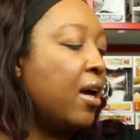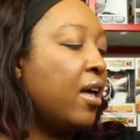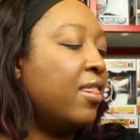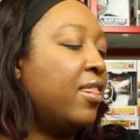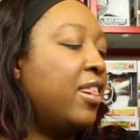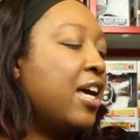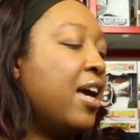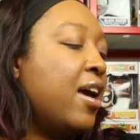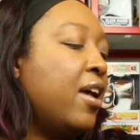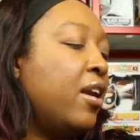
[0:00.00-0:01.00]
And
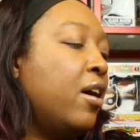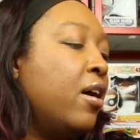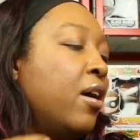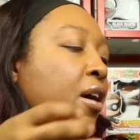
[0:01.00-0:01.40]
then,